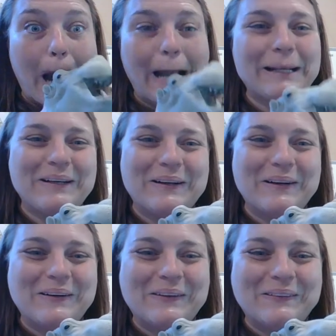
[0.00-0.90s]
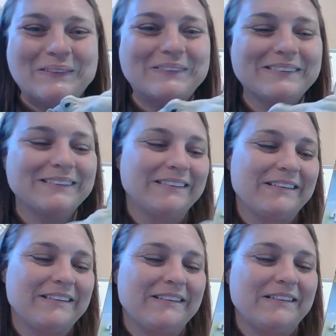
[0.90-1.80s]
No.
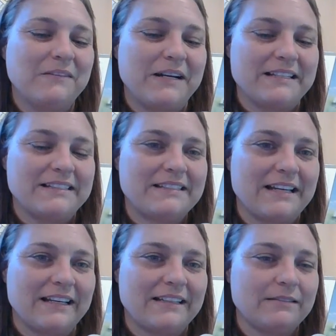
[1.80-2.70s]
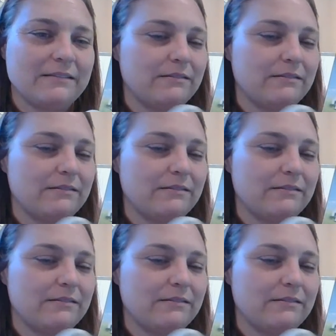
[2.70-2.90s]
Wait a second.